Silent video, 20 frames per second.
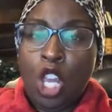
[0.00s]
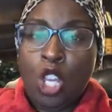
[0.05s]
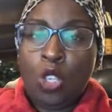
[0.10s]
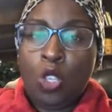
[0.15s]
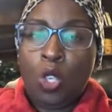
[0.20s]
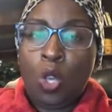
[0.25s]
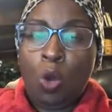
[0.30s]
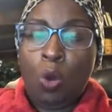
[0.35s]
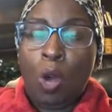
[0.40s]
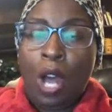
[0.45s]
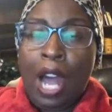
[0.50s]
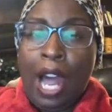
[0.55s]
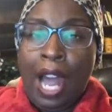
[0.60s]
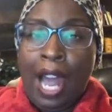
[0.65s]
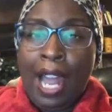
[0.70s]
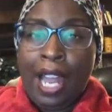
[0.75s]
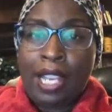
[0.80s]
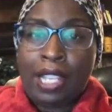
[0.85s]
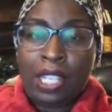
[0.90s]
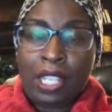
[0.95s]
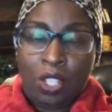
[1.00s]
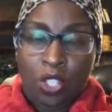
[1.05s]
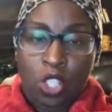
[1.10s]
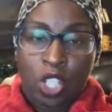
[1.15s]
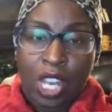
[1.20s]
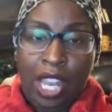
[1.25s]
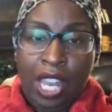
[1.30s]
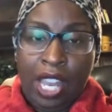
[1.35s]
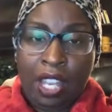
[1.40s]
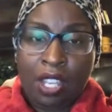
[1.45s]
So I
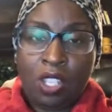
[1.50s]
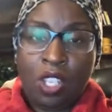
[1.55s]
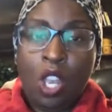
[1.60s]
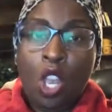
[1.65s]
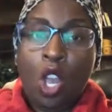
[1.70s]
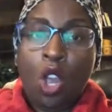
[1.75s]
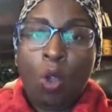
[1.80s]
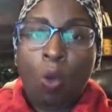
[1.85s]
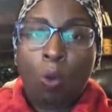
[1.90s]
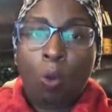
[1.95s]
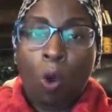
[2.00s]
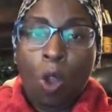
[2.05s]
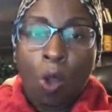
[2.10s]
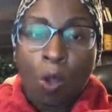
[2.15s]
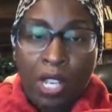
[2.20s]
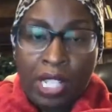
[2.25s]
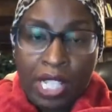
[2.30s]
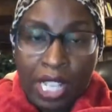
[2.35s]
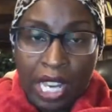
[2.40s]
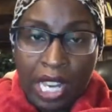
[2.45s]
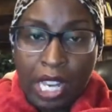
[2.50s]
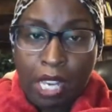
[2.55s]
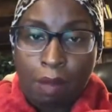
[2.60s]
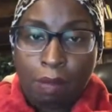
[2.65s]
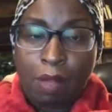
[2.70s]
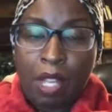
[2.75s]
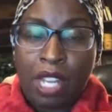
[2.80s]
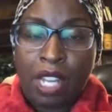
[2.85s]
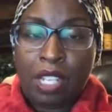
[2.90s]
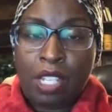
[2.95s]
suggest grow a
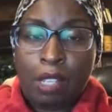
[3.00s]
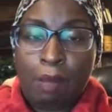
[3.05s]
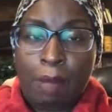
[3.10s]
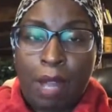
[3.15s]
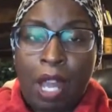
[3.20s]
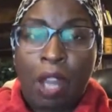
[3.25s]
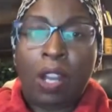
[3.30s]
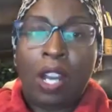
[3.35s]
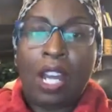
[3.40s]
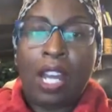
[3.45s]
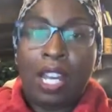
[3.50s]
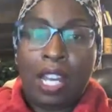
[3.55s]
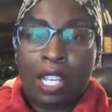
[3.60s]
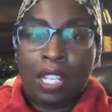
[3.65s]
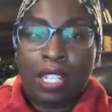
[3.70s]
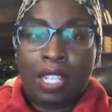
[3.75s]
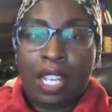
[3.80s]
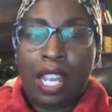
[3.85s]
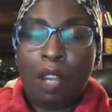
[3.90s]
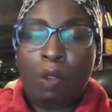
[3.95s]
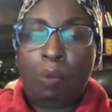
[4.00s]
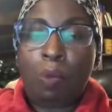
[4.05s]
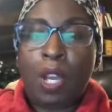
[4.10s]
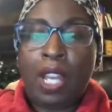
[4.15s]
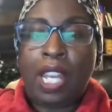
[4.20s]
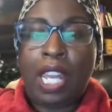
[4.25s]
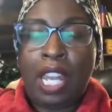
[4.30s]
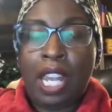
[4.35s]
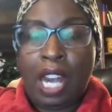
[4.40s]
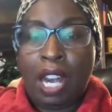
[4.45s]
team that is about us and
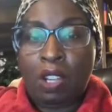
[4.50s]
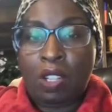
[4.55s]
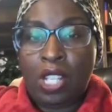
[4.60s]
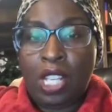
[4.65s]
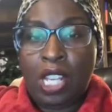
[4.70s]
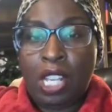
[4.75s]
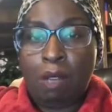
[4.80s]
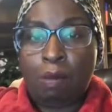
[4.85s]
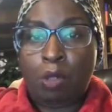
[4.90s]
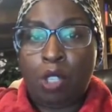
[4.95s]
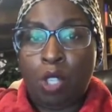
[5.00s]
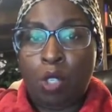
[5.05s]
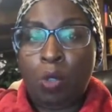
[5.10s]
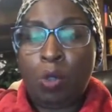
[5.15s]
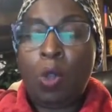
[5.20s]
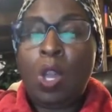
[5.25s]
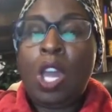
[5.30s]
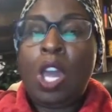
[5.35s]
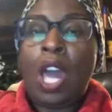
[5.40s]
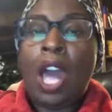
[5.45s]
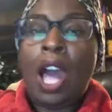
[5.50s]
what can our team do?